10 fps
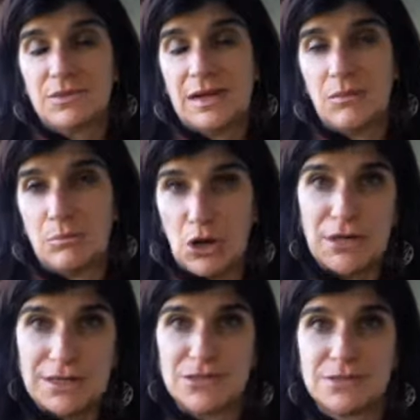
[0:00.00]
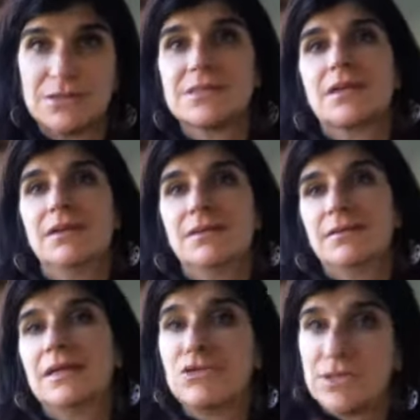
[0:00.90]
our blockages
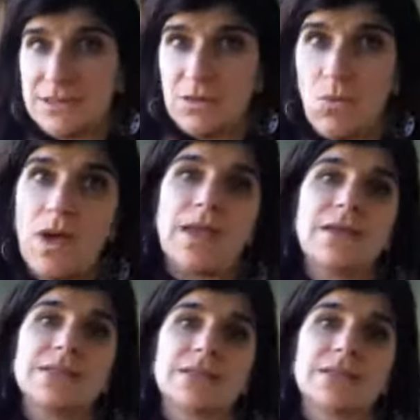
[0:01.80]
in interesting ways,